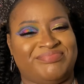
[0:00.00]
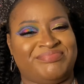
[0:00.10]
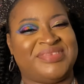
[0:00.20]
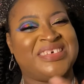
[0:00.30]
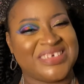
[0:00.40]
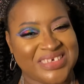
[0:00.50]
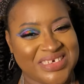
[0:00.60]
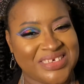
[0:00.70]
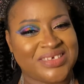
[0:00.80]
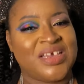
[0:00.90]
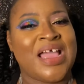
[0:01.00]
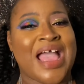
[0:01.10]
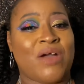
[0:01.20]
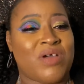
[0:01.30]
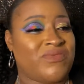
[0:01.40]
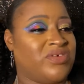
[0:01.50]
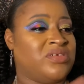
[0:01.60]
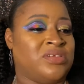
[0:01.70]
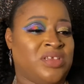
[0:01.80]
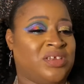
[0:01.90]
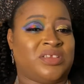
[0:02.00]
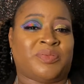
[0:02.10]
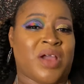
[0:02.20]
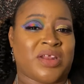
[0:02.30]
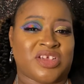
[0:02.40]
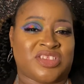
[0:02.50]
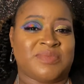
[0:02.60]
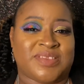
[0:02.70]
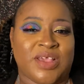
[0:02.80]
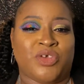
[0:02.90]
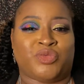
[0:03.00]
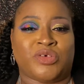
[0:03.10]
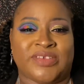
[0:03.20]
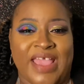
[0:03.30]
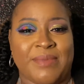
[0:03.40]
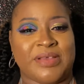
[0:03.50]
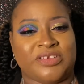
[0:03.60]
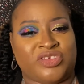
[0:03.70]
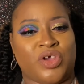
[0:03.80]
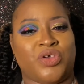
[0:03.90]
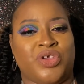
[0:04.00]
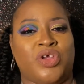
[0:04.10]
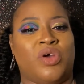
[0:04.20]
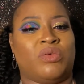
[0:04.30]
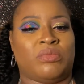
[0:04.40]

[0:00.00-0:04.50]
good. However, none of the products themselves were damaged. So,